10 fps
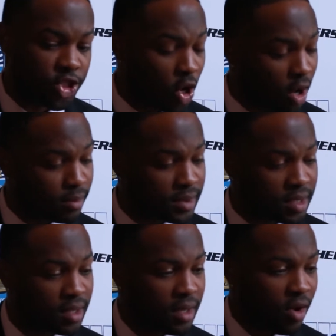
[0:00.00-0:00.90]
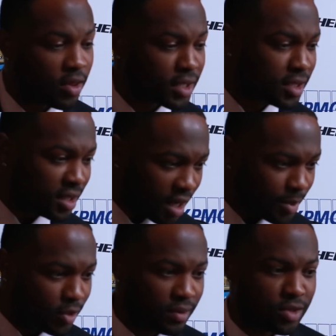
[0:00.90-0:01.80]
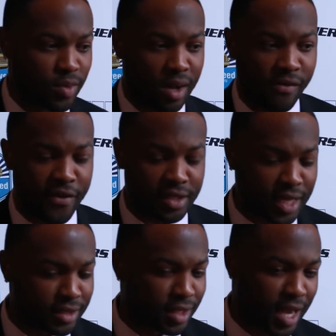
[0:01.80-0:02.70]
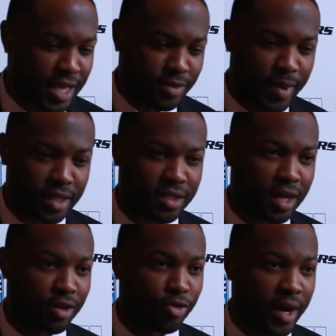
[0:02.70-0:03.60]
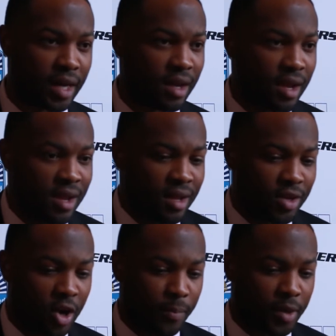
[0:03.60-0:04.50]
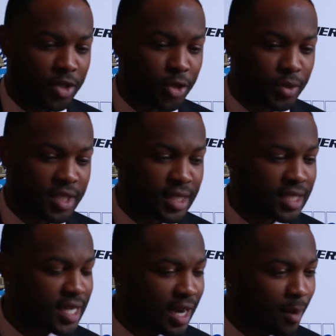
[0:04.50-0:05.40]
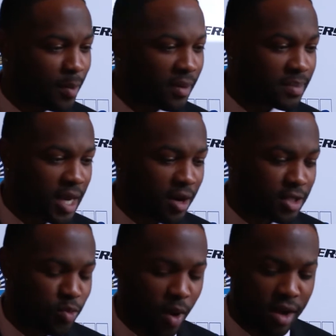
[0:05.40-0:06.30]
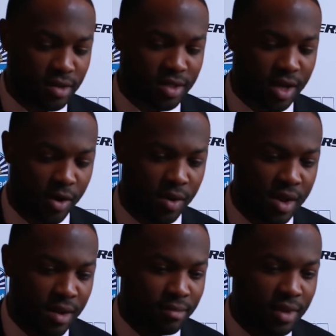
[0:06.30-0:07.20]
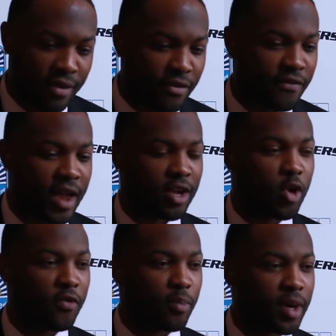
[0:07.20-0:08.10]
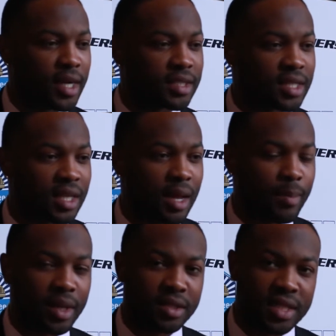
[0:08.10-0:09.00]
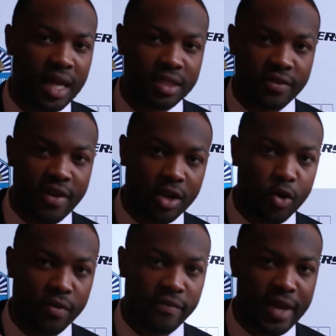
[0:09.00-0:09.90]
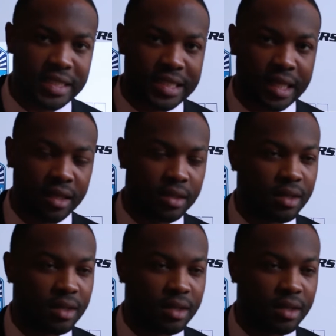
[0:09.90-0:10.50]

Charmed on the CW as well. Fantastic castmates, got a great, producing setup up there as well. So loving Vancouver, British Columbia. Shout out to Vancouver, Van City.